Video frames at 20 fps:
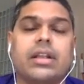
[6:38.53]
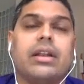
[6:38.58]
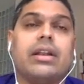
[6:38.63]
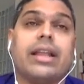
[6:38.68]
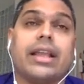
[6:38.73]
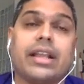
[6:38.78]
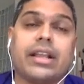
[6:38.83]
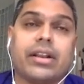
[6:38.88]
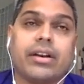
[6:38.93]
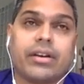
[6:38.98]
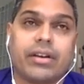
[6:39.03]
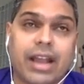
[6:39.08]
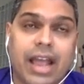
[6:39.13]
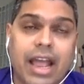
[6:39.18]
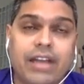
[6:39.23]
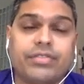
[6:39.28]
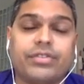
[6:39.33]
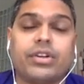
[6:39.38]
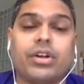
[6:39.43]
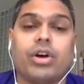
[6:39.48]
like
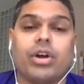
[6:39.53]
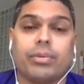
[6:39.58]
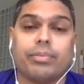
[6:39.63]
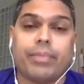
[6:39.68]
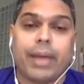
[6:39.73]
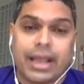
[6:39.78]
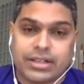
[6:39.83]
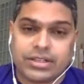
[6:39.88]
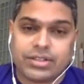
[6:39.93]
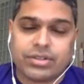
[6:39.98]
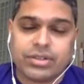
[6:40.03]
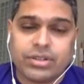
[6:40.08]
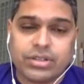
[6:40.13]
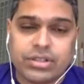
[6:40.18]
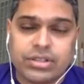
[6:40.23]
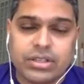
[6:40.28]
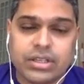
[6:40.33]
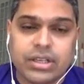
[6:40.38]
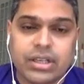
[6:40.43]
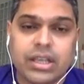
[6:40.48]
Raft or
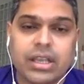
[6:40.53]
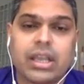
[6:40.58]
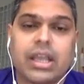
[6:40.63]
Paxos,